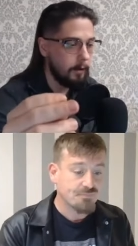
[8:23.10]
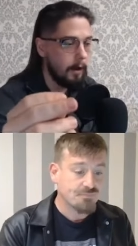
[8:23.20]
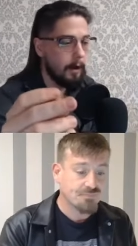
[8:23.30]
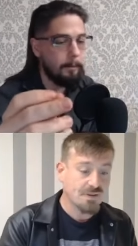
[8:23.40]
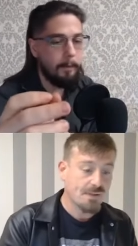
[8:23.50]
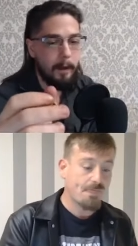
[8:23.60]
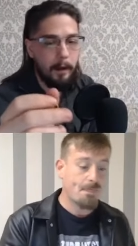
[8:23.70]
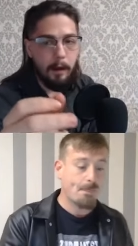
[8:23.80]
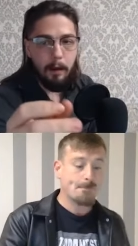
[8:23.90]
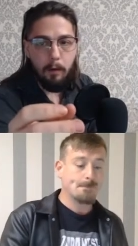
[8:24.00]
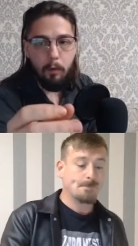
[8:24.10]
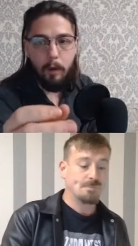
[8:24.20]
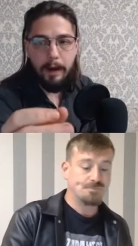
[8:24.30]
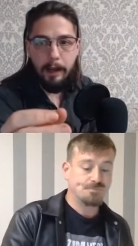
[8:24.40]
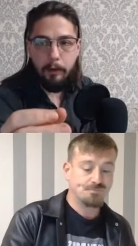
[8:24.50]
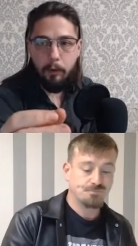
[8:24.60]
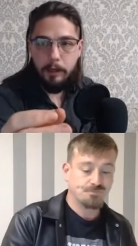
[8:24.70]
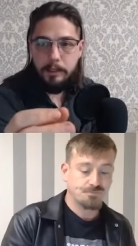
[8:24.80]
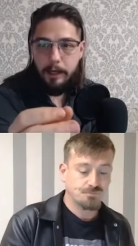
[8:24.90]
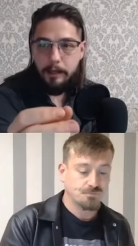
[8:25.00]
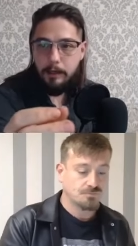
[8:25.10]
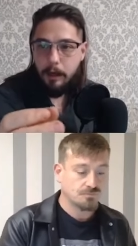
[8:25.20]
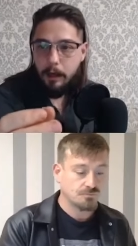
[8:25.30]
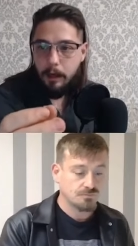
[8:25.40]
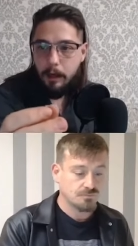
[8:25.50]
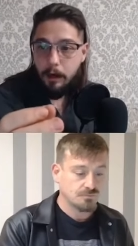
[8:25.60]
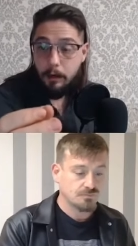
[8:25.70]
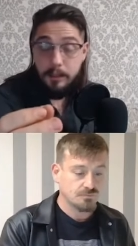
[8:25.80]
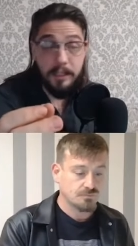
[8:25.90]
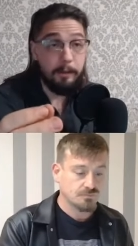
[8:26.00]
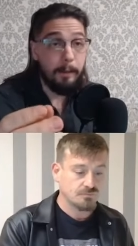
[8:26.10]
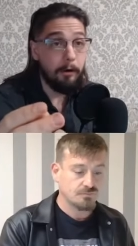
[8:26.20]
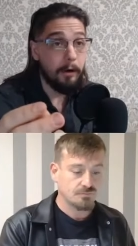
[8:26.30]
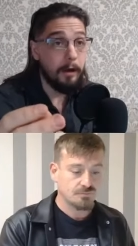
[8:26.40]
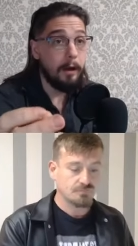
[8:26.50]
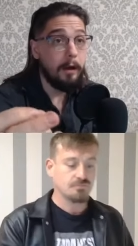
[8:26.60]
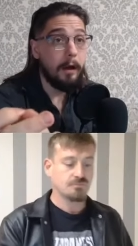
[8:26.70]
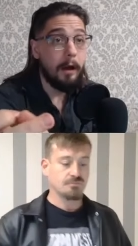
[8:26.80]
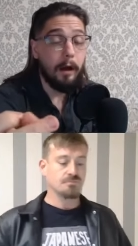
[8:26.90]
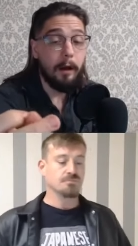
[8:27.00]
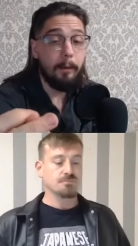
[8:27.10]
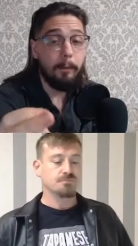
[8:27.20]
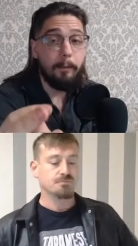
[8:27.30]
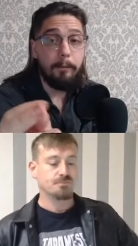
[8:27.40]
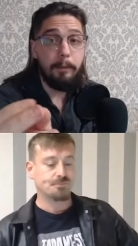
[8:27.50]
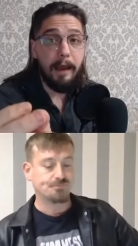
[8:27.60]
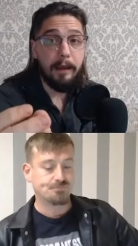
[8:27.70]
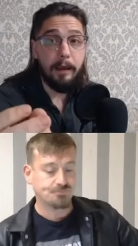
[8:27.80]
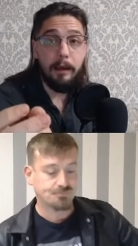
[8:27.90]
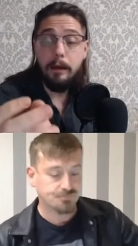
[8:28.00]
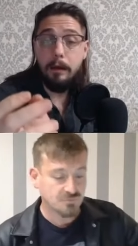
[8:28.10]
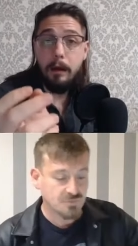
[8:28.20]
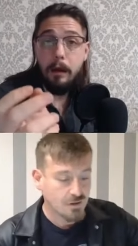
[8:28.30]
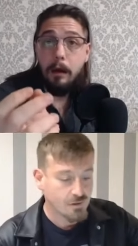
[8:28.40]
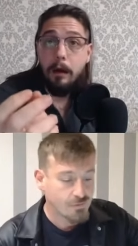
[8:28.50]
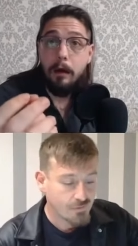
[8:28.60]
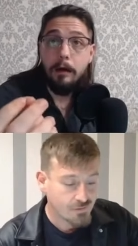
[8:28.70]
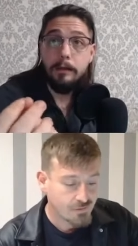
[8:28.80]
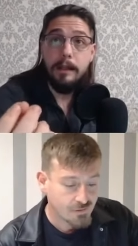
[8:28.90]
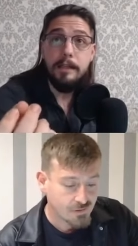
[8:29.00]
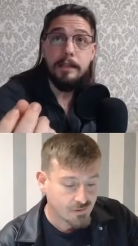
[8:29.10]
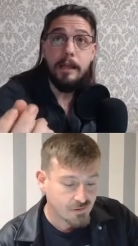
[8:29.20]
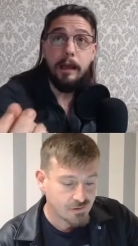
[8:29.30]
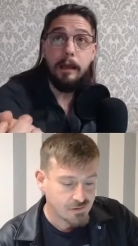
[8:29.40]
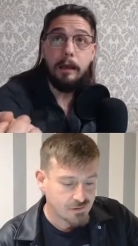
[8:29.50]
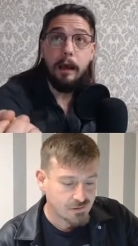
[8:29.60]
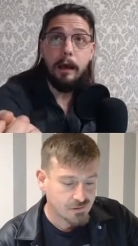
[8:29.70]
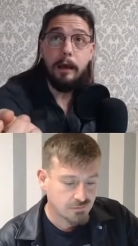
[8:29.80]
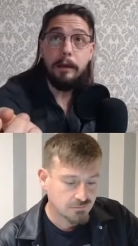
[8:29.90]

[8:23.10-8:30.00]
Speaker 1: Um, when I worked at uh, RT America um, mm. back in, uh, let's say, uh,